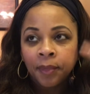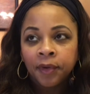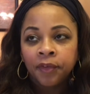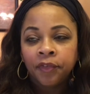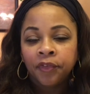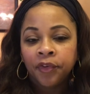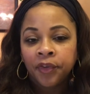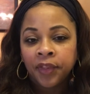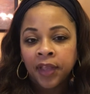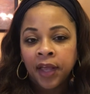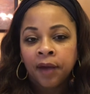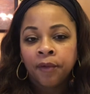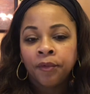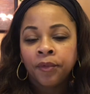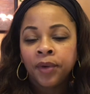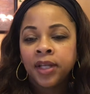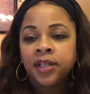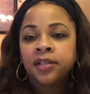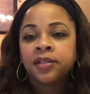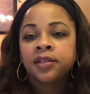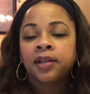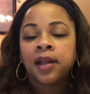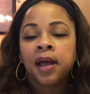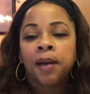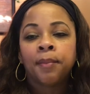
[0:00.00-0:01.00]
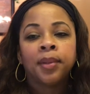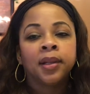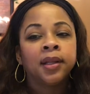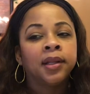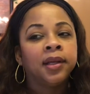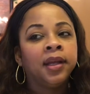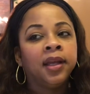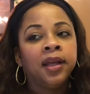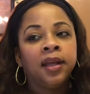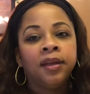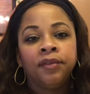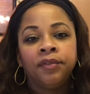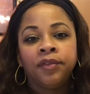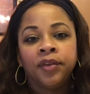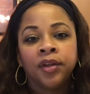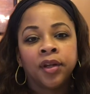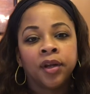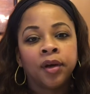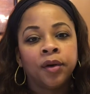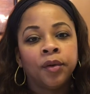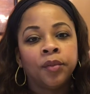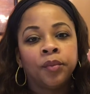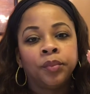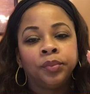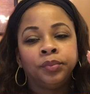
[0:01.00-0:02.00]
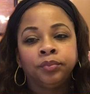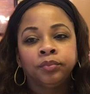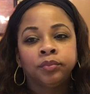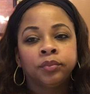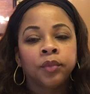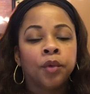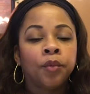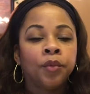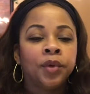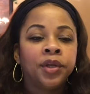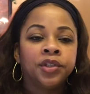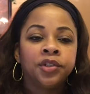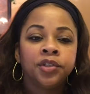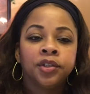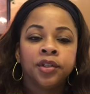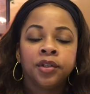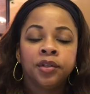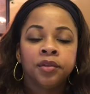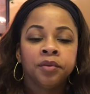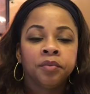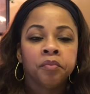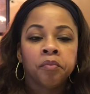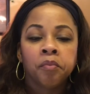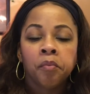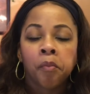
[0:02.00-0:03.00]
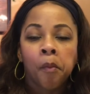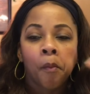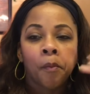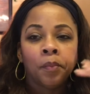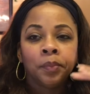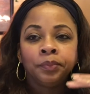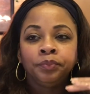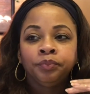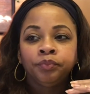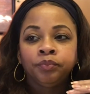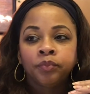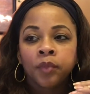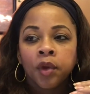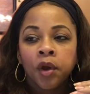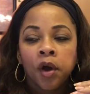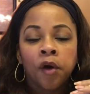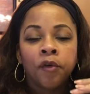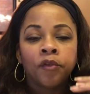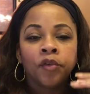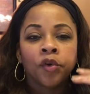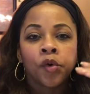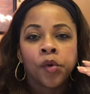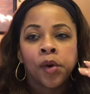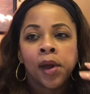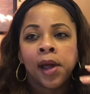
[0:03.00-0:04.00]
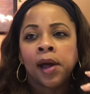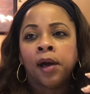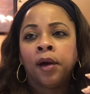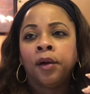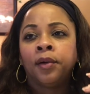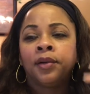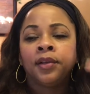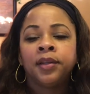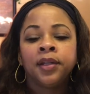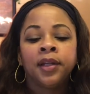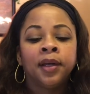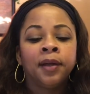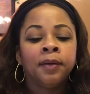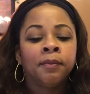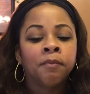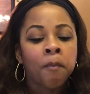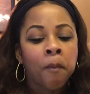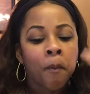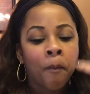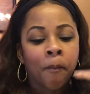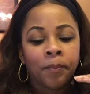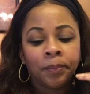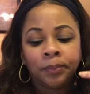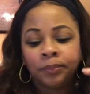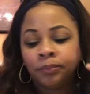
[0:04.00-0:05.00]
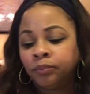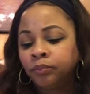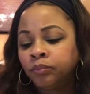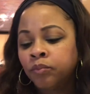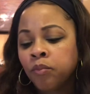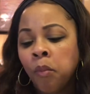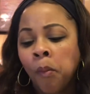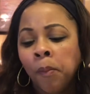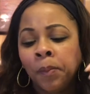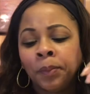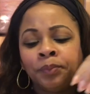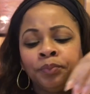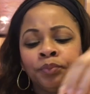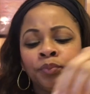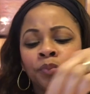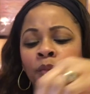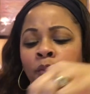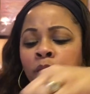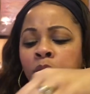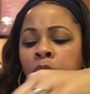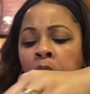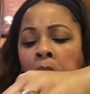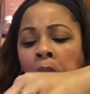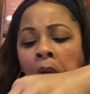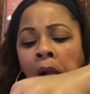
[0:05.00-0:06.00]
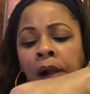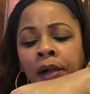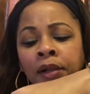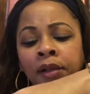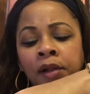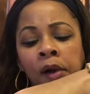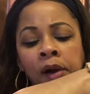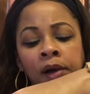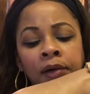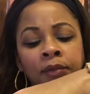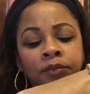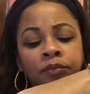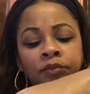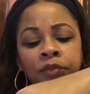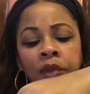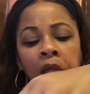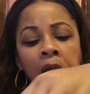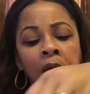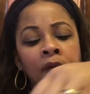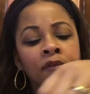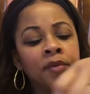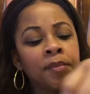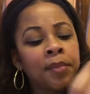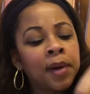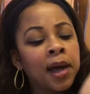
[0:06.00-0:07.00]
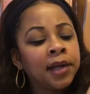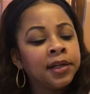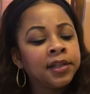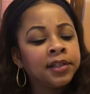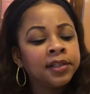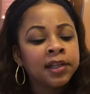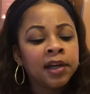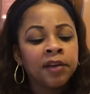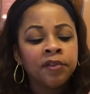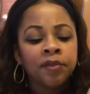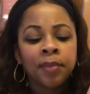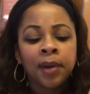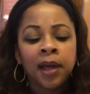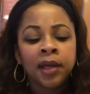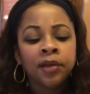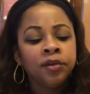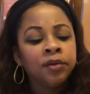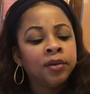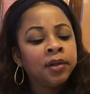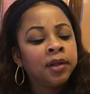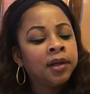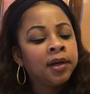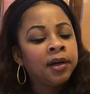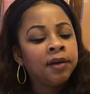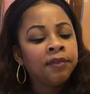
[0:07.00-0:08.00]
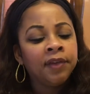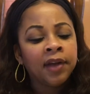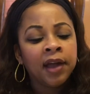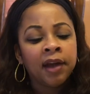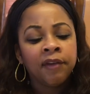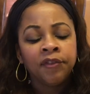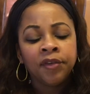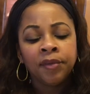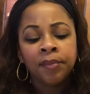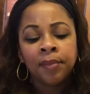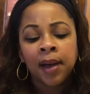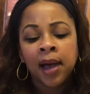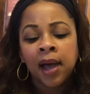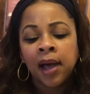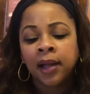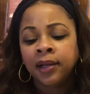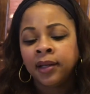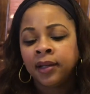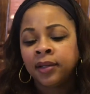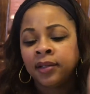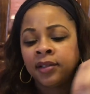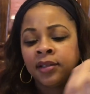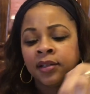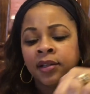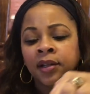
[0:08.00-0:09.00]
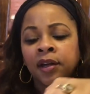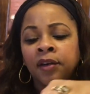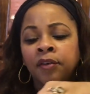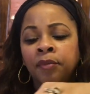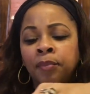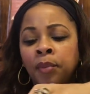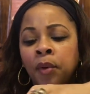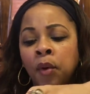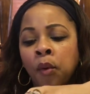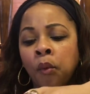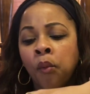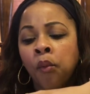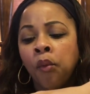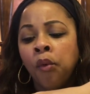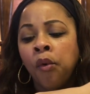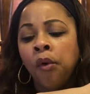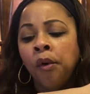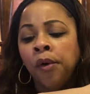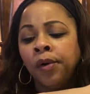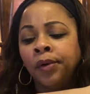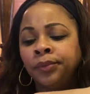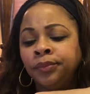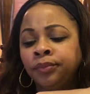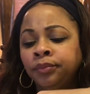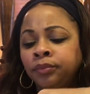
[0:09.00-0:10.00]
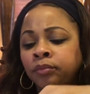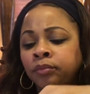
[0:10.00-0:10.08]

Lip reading: for that reason, I believe, we shouldn't overcrowd. And then, I don't know, everybody, you love everybody and stuff, but woo,